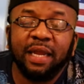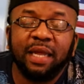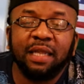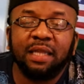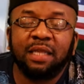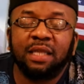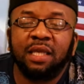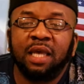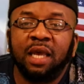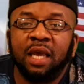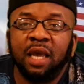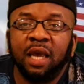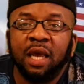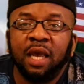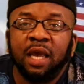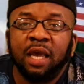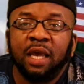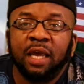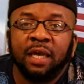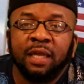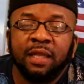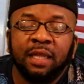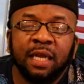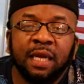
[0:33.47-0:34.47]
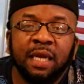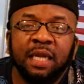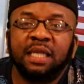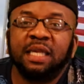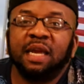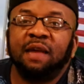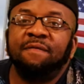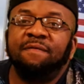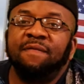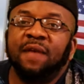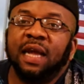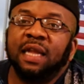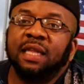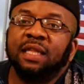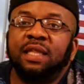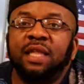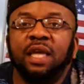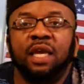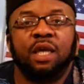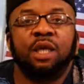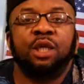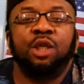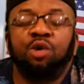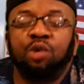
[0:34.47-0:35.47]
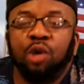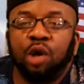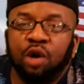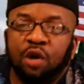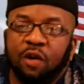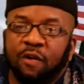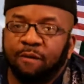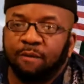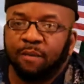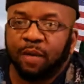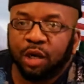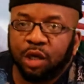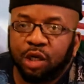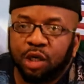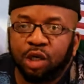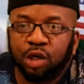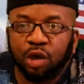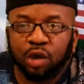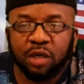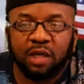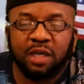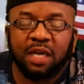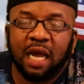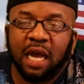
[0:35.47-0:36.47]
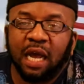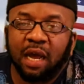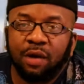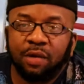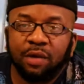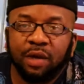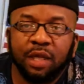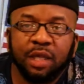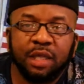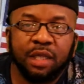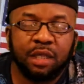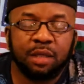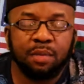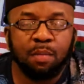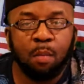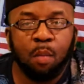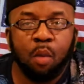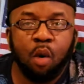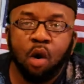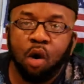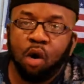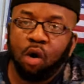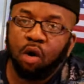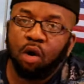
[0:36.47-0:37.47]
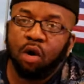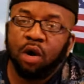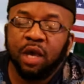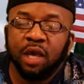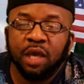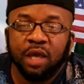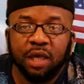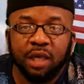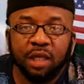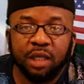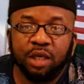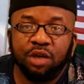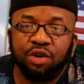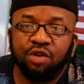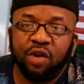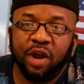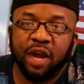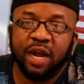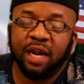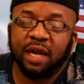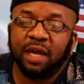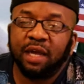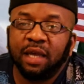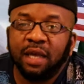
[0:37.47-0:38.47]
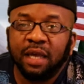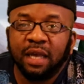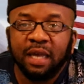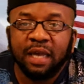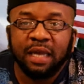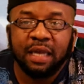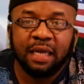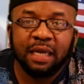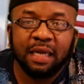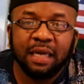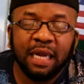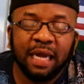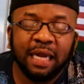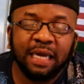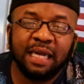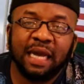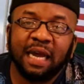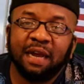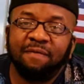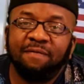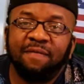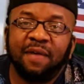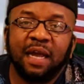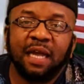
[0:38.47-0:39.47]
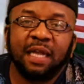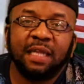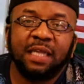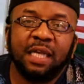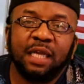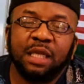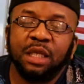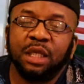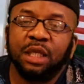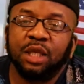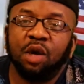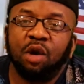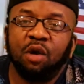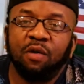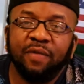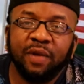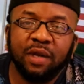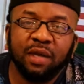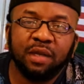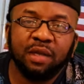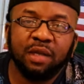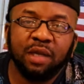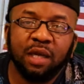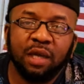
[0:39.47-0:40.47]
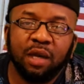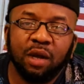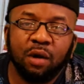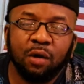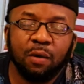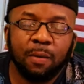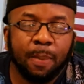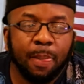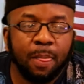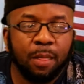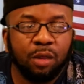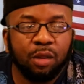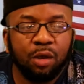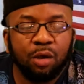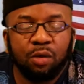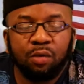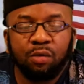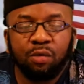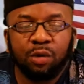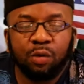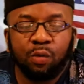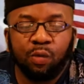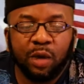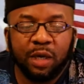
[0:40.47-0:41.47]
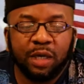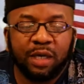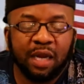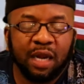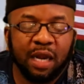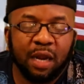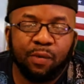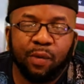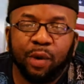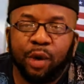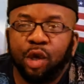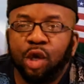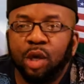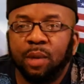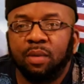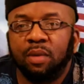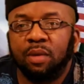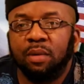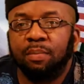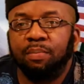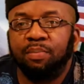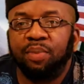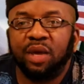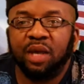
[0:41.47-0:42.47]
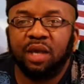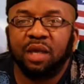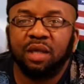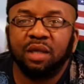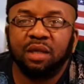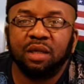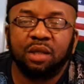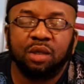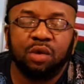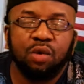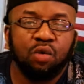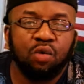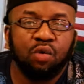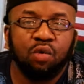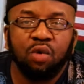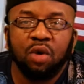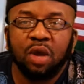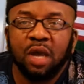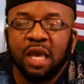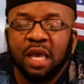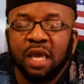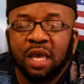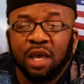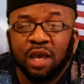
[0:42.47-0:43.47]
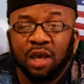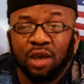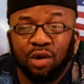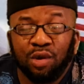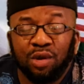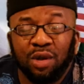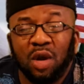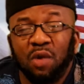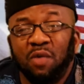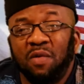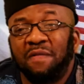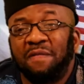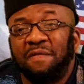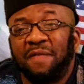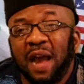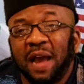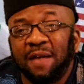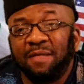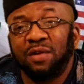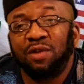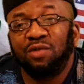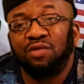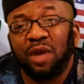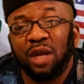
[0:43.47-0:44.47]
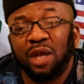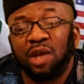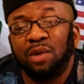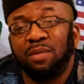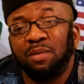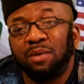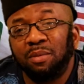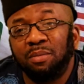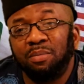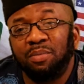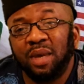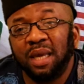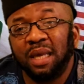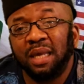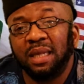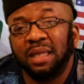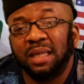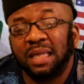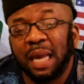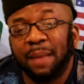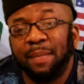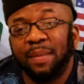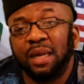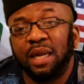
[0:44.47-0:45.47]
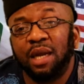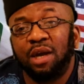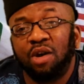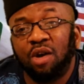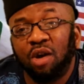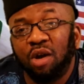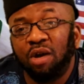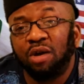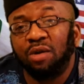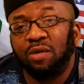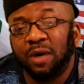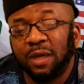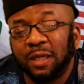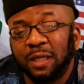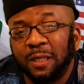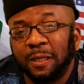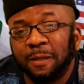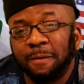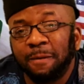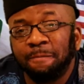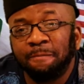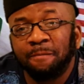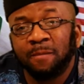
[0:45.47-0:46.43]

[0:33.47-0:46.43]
It's the disadvantage to a government shutdown is greater than the advantages of it. We're dealing with human beings you're dealing with 500 human beings. I'm in the Congress.